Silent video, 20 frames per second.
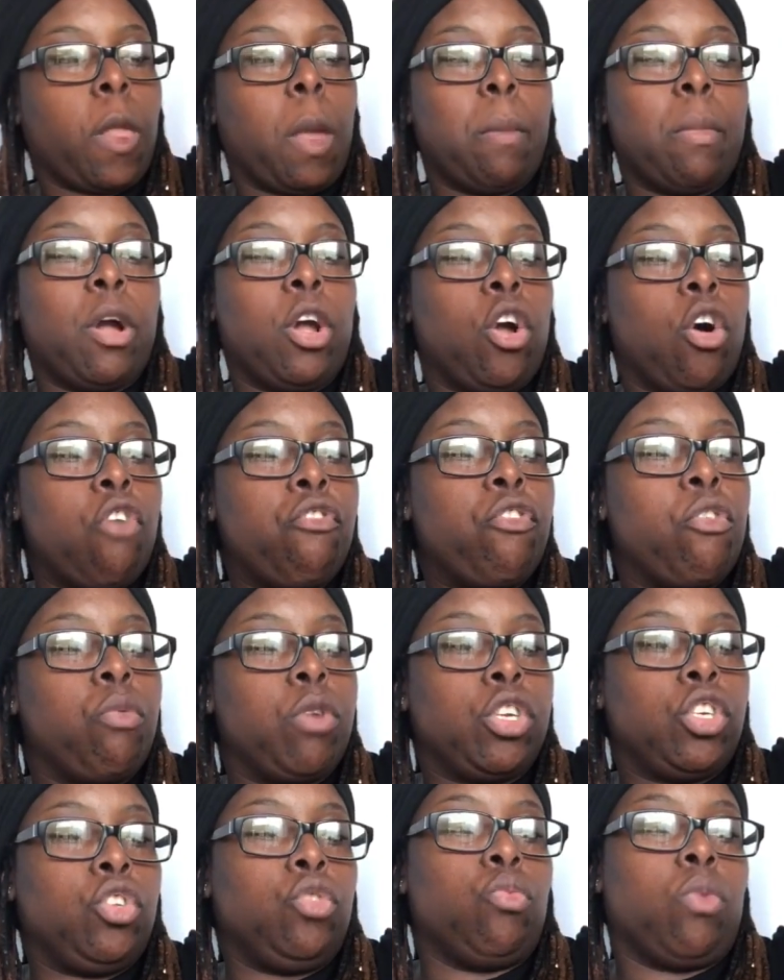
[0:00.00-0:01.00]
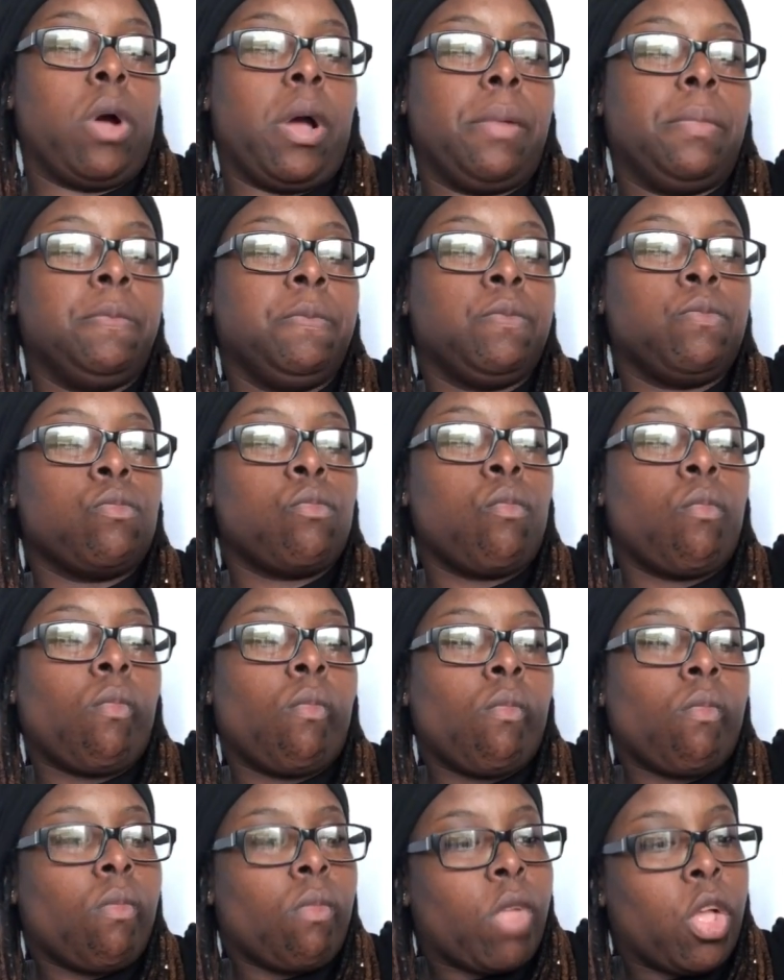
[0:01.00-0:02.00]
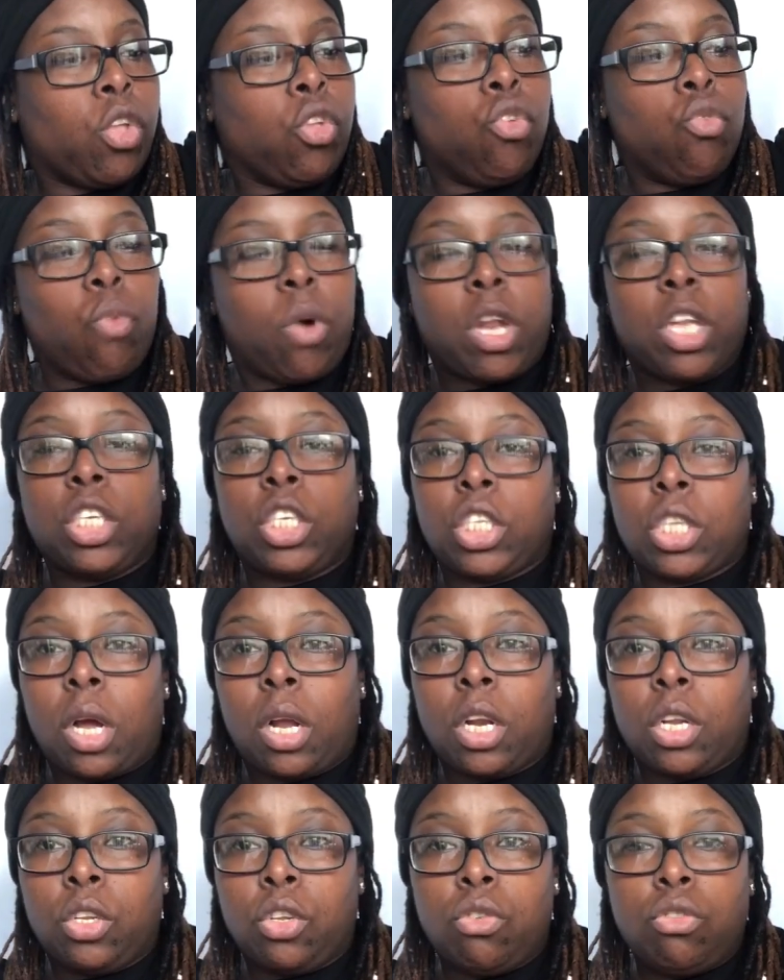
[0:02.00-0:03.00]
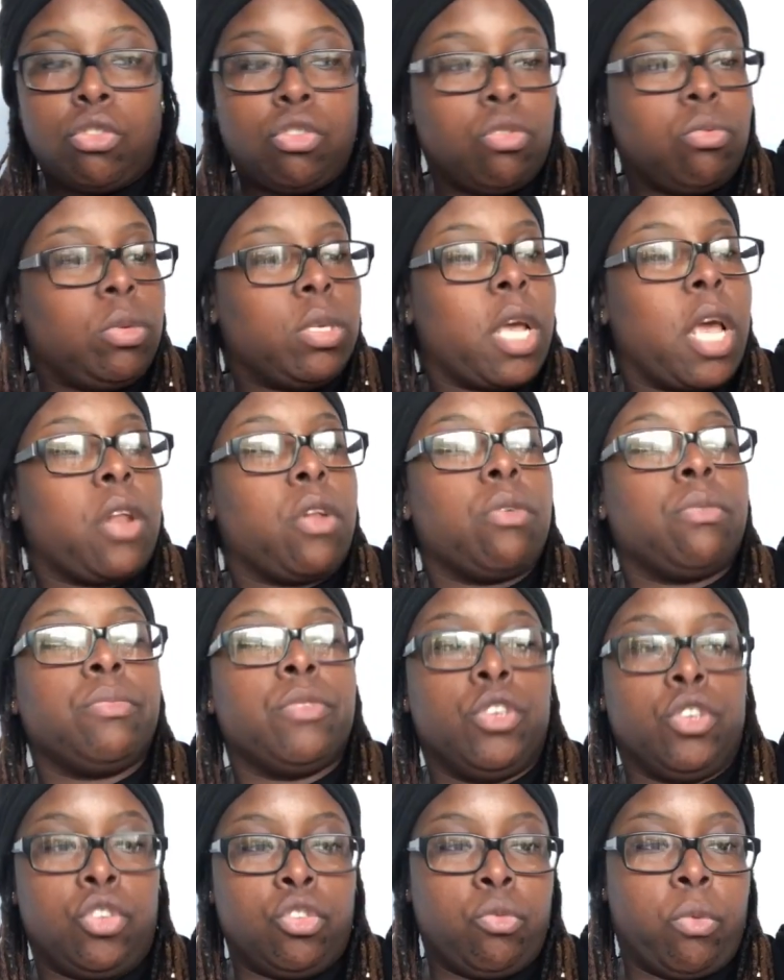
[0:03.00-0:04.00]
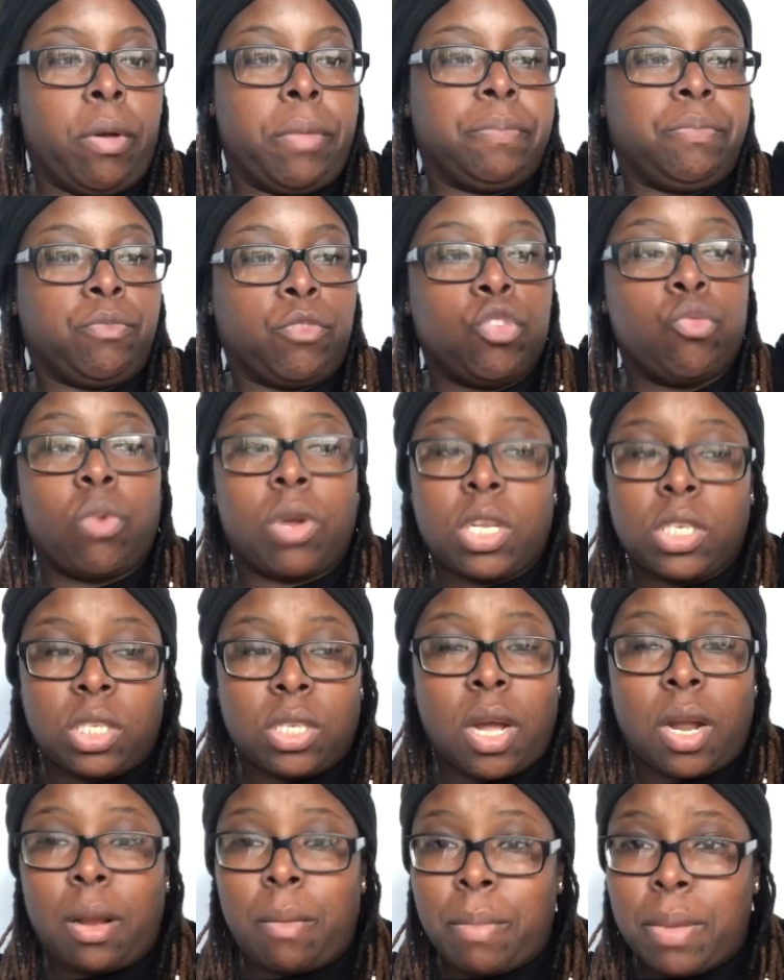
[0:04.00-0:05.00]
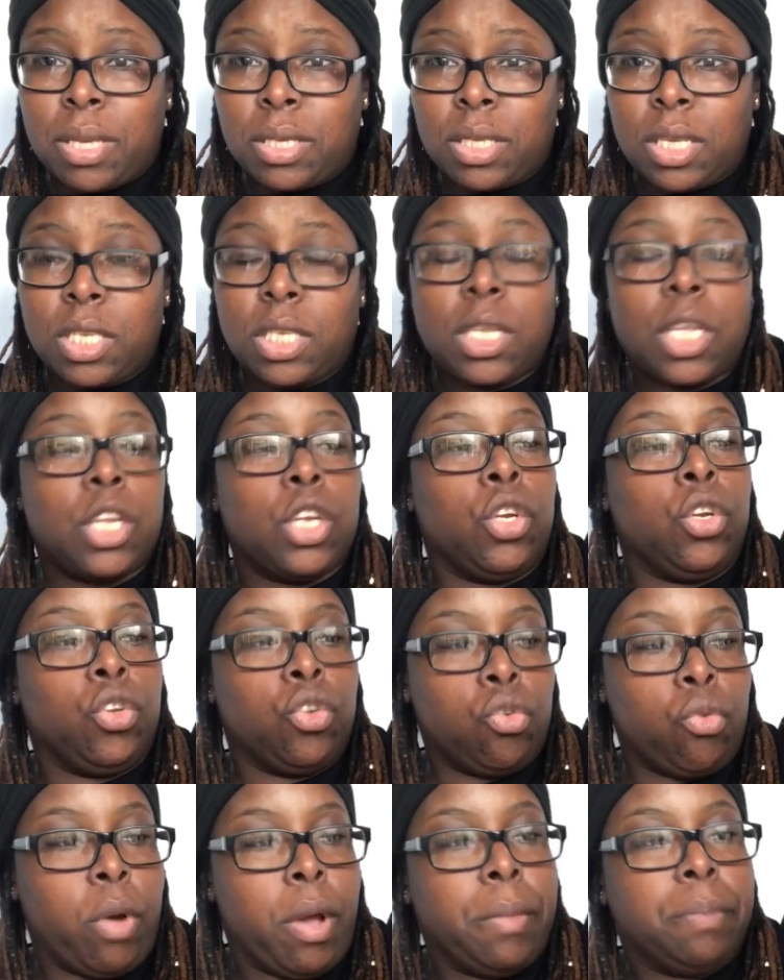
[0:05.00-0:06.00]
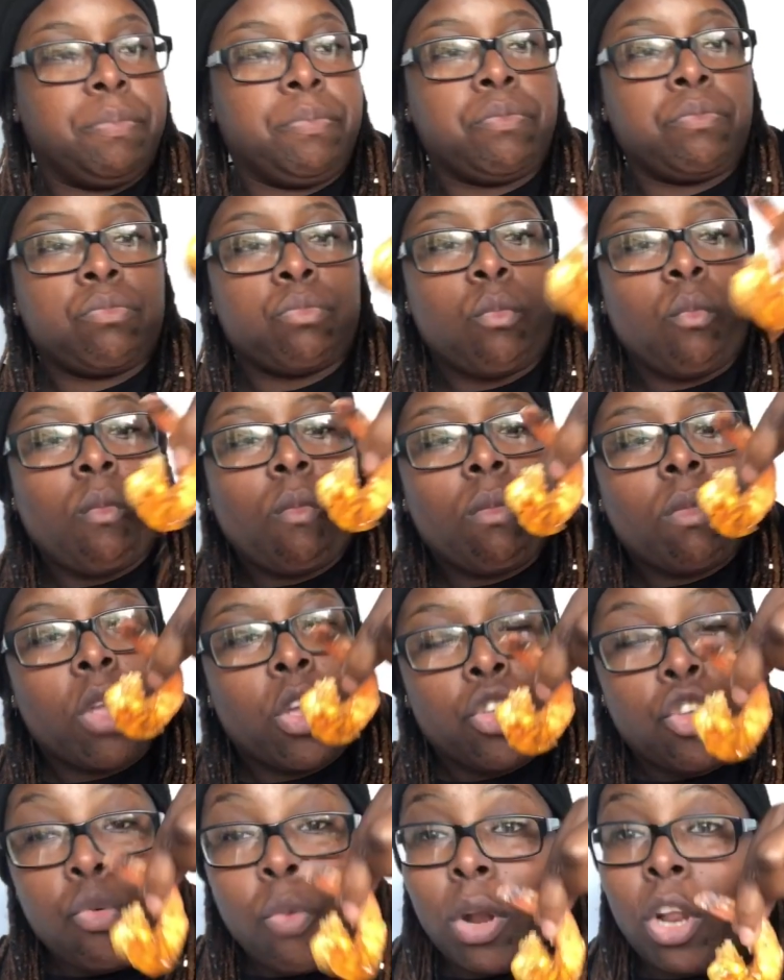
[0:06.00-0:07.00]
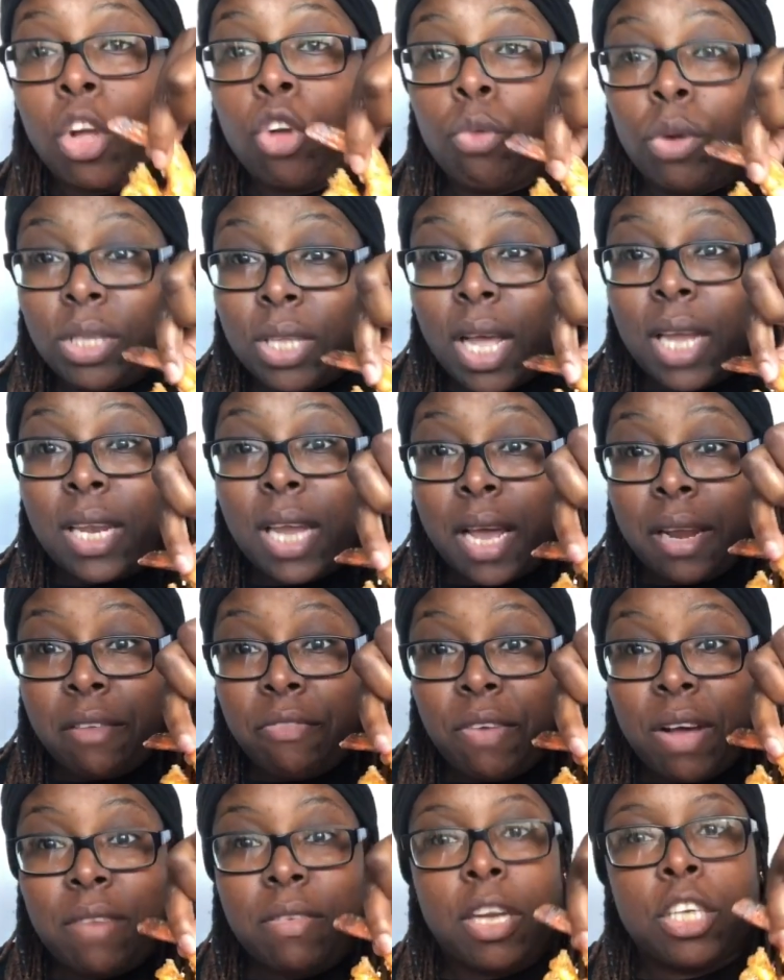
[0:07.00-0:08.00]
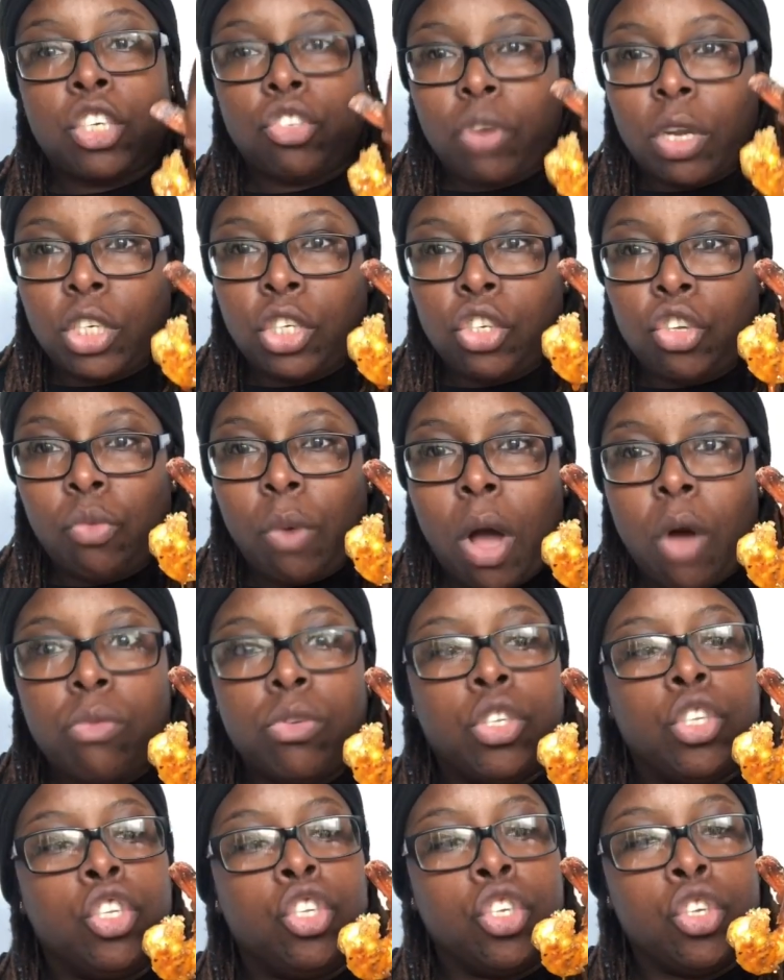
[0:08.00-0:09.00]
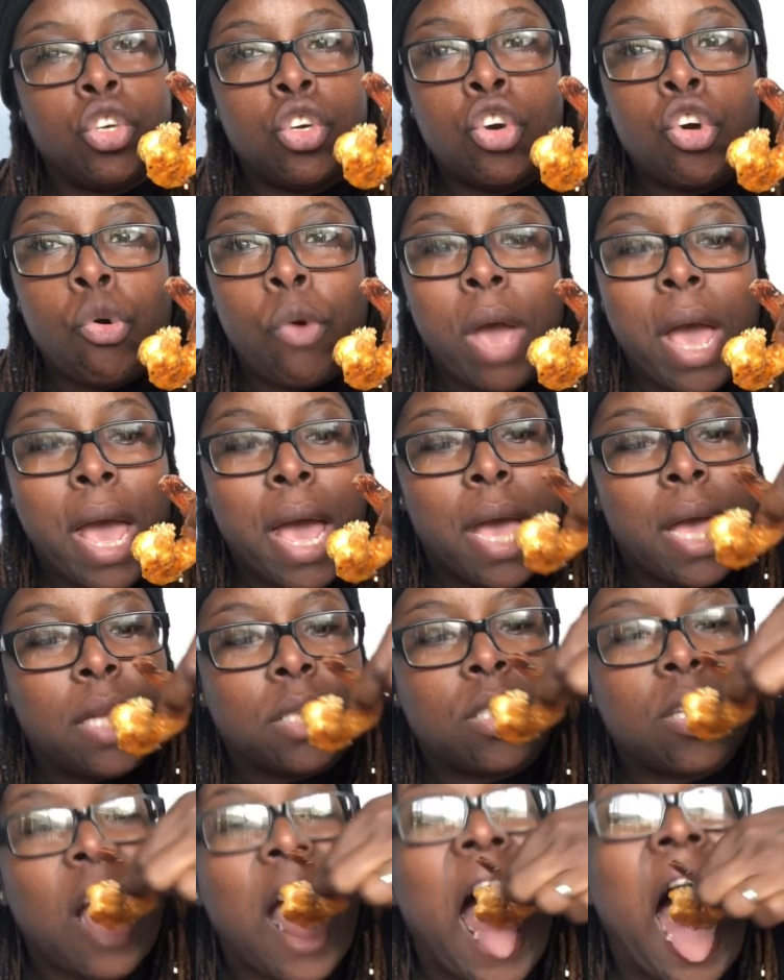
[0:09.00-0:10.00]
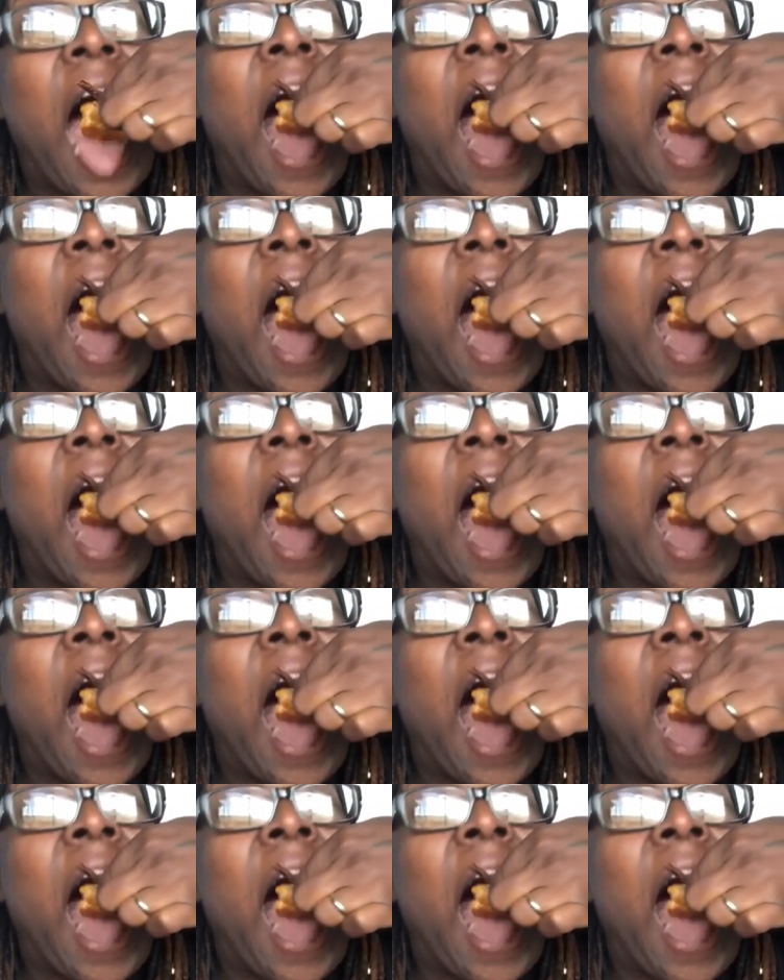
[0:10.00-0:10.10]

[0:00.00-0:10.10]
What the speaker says: But go for what you want. You want to start a YouTube channel? Do it. You want to start a business? Do it. You want to quit that 9 to 5 that's stressing you out? Do it.